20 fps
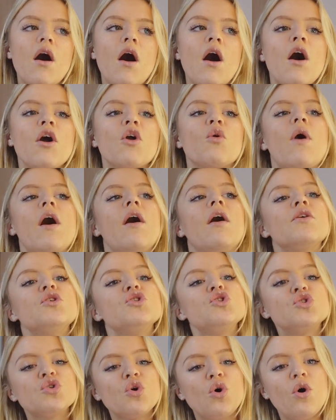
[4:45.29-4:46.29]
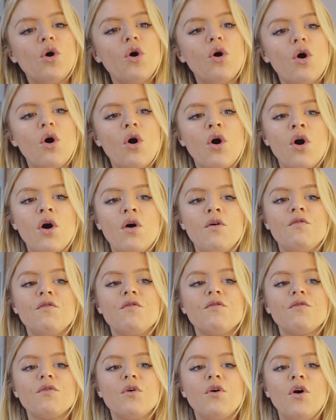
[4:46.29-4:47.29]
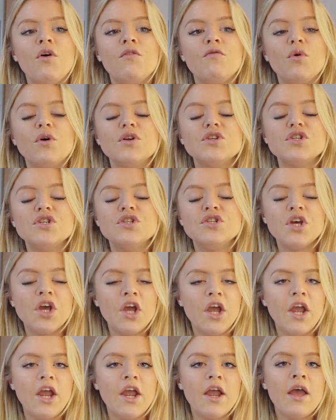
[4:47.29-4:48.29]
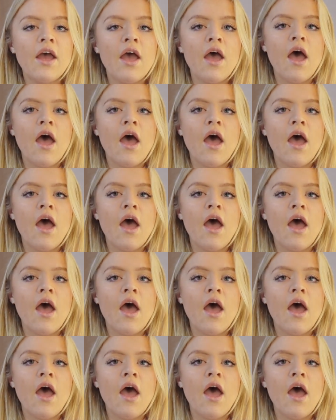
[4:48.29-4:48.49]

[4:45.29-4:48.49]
are quite unsure of what to do.